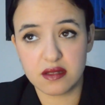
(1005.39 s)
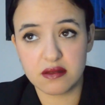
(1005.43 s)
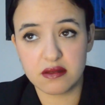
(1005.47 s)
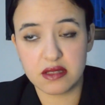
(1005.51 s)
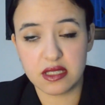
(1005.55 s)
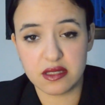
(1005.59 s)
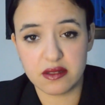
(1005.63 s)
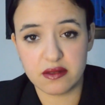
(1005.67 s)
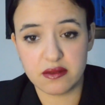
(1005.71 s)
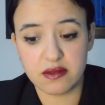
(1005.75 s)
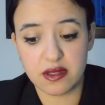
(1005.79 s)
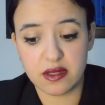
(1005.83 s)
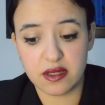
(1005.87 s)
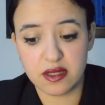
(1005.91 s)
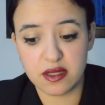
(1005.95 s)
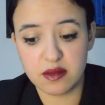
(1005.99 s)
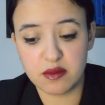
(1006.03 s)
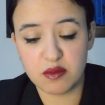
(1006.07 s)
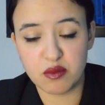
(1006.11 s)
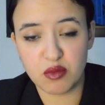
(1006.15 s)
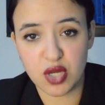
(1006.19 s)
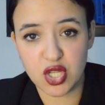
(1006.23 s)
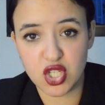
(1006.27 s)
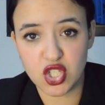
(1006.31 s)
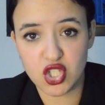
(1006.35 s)
even
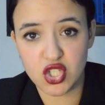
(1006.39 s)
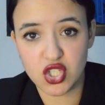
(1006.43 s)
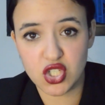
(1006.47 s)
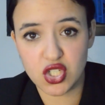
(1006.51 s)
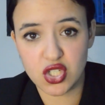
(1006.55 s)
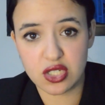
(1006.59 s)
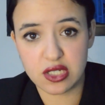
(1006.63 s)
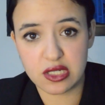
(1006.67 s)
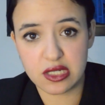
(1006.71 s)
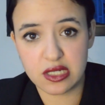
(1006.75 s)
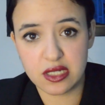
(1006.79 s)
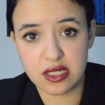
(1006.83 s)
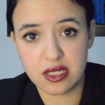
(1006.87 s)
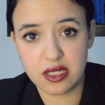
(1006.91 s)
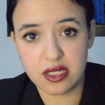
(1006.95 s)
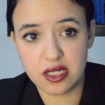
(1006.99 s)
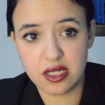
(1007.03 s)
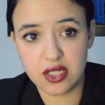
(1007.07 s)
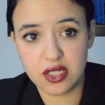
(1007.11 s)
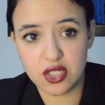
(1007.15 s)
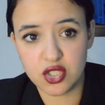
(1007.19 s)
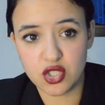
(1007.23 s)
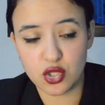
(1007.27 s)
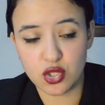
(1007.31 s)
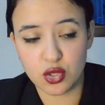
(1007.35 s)
much
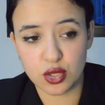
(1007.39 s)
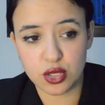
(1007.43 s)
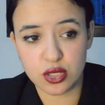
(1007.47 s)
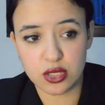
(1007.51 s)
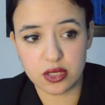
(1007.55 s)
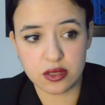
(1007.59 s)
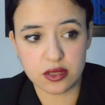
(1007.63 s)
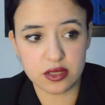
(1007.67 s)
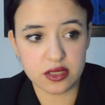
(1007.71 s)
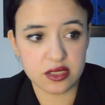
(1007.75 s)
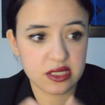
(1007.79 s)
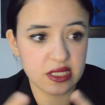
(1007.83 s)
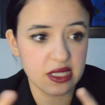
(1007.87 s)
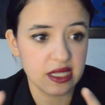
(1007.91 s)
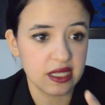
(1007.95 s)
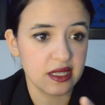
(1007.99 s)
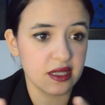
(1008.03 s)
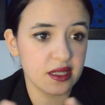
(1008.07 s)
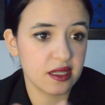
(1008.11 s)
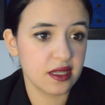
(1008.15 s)
shorter than